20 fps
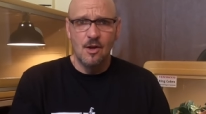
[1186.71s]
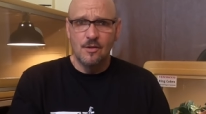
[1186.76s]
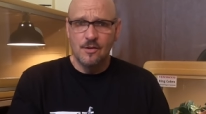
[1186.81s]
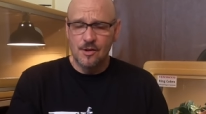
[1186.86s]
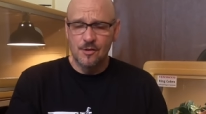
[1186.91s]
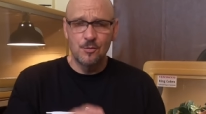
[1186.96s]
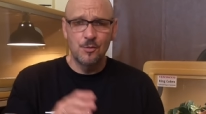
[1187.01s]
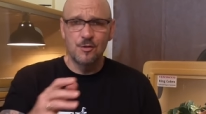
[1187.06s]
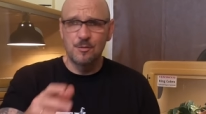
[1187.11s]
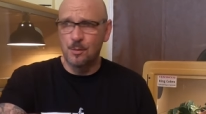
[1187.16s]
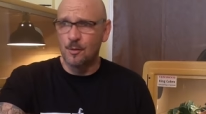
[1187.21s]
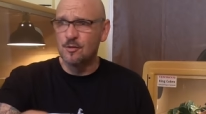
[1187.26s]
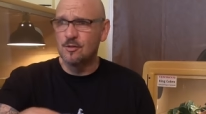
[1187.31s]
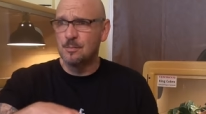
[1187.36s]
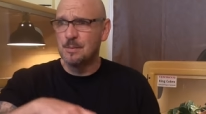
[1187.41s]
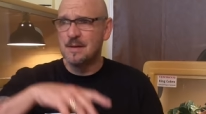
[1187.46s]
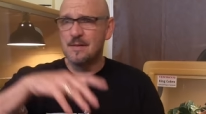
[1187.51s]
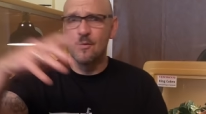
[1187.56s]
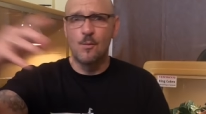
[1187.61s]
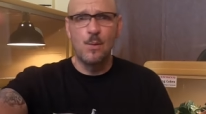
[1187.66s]
This was supposed to
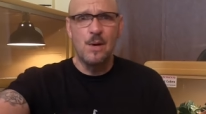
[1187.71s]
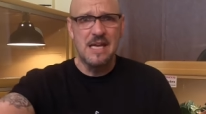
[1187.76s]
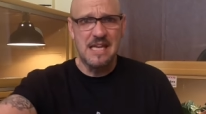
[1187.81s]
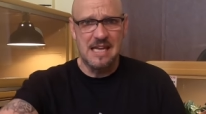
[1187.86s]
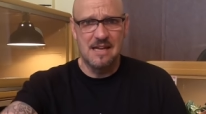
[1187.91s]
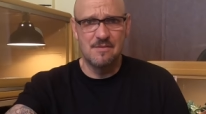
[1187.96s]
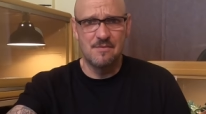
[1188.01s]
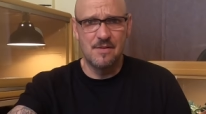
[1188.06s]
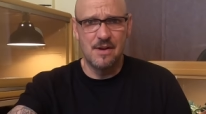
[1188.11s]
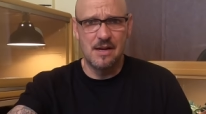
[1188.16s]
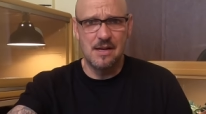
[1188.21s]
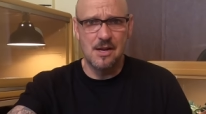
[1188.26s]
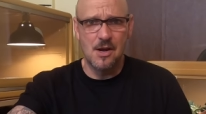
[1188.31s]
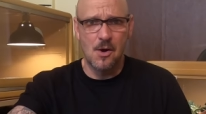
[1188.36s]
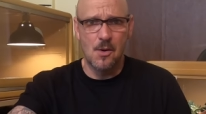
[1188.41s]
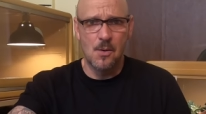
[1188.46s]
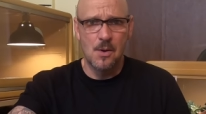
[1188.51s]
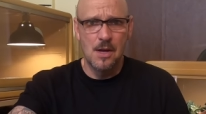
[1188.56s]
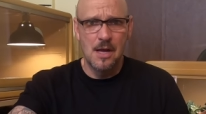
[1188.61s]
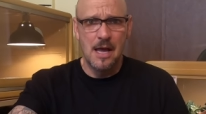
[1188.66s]
be the weekend
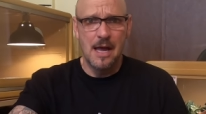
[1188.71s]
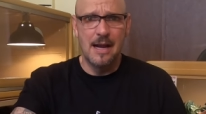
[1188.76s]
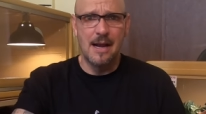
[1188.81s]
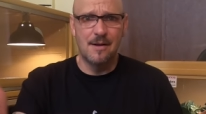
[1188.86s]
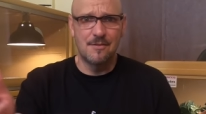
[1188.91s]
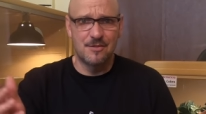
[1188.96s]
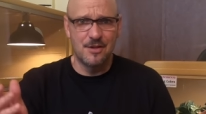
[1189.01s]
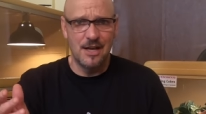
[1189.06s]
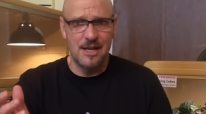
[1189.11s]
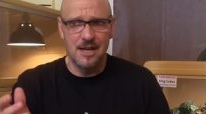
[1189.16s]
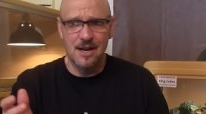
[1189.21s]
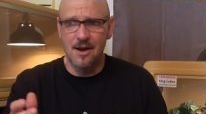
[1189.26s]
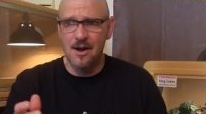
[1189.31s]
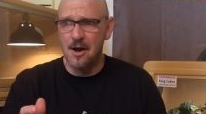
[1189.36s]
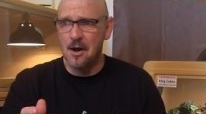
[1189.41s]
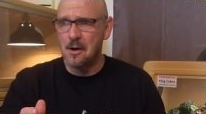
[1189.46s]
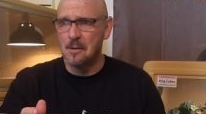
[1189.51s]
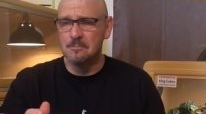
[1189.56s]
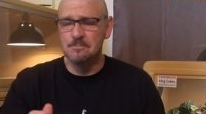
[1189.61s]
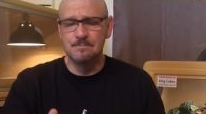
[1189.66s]
video, and I'll tell you,
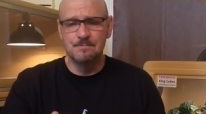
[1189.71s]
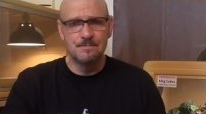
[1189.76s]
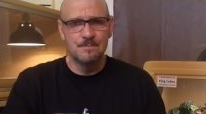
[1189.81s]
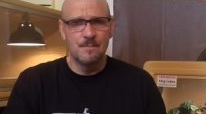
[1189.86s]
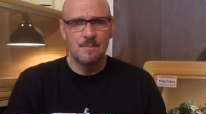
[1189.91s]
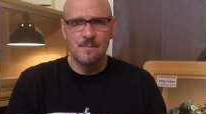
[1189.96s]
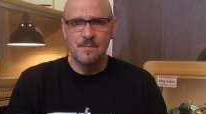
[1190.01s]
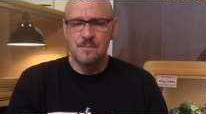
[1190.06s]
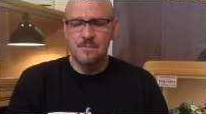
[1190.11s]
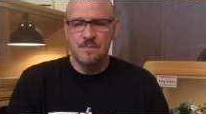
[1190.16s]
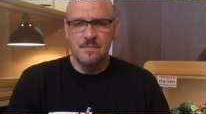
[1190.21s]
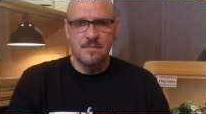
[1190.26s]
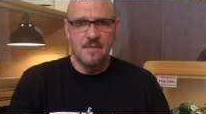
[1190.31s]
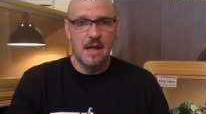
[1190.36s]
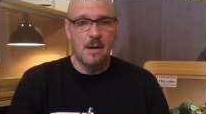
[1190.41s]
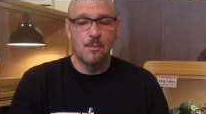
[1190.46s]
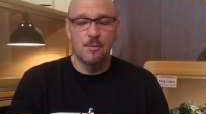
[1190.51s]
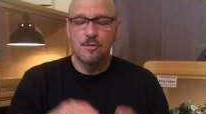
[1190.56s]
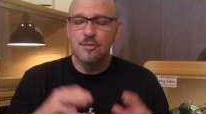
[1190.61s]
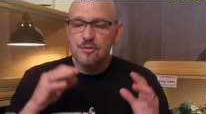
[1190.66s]
um,
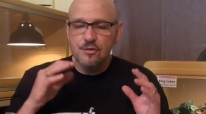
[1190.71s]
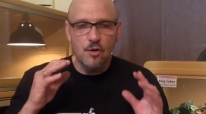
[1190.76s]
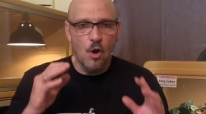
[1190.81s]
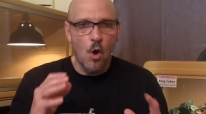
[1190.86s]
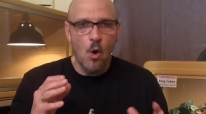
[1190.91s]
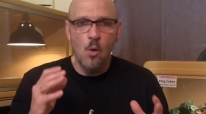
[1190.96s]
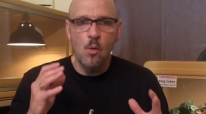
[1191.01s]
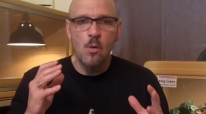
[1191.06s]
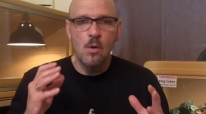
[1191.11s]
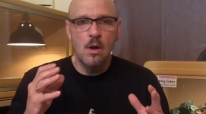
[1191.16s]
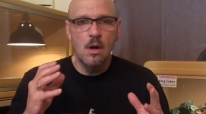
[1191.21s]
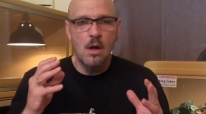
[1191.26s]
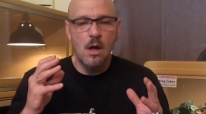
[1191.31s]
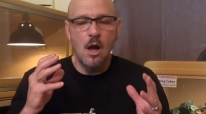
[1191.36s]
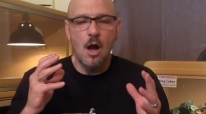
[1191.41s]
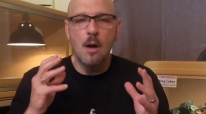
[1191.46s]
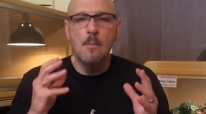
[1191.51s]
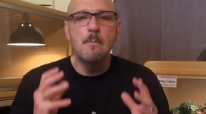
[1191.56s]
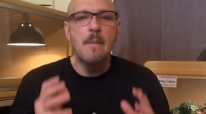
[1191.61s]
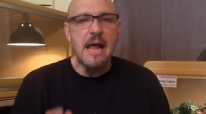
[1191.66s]
they were so
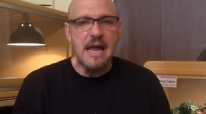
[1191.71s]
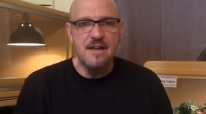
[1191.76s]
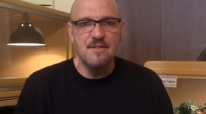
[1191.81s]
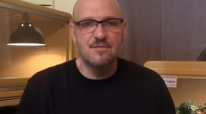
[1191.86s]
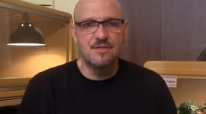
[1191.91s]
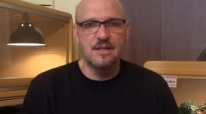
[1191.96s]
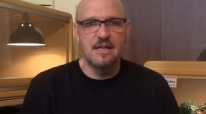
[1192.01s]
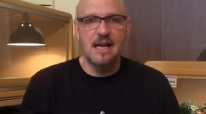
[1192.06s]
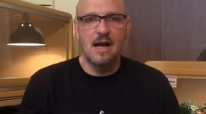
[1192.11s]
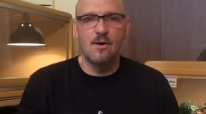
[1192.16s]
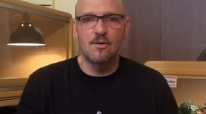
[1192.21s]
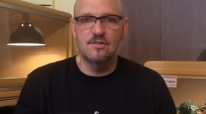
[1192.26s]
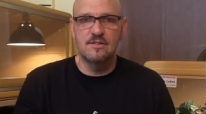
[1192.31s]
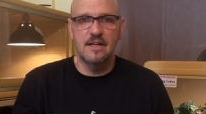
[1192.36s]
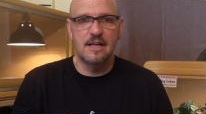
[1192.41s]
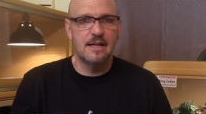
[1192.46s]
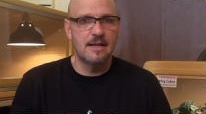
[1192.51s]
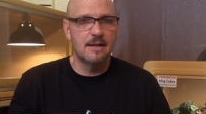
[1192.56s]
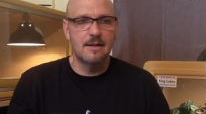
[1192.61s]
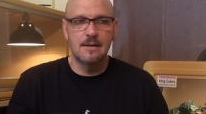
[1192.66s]
amazing. I was
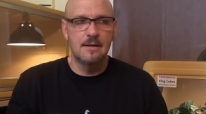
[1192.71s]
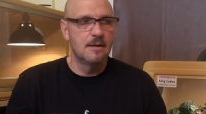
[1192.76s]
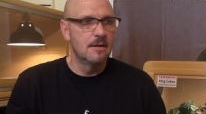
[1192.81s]
like,